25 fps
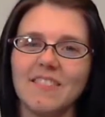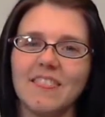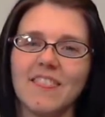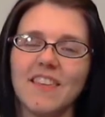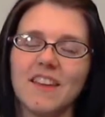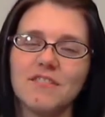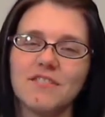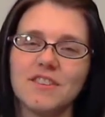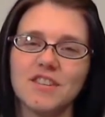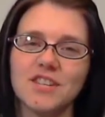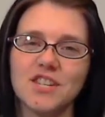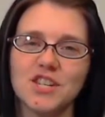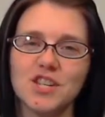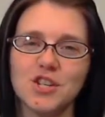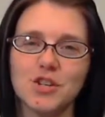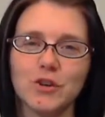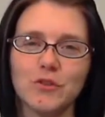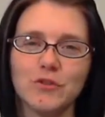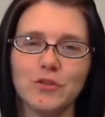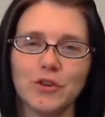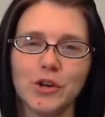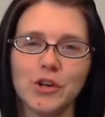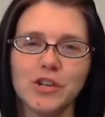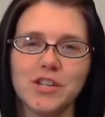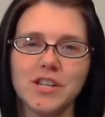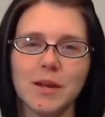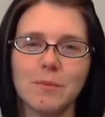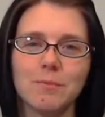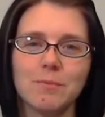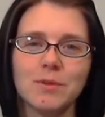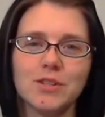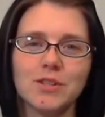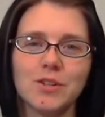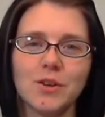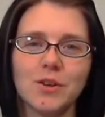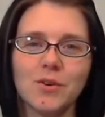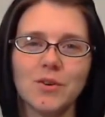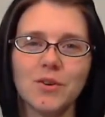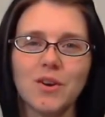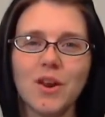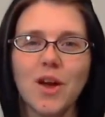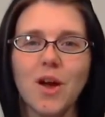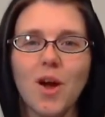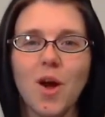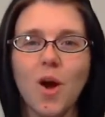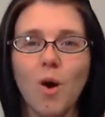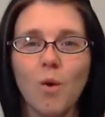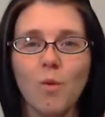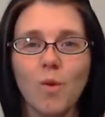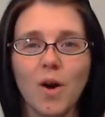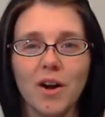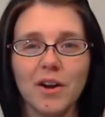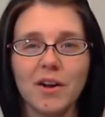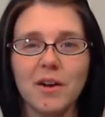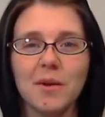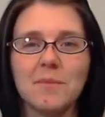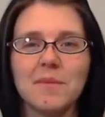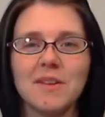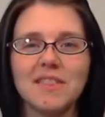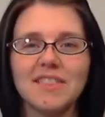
If this is your first episode, welcome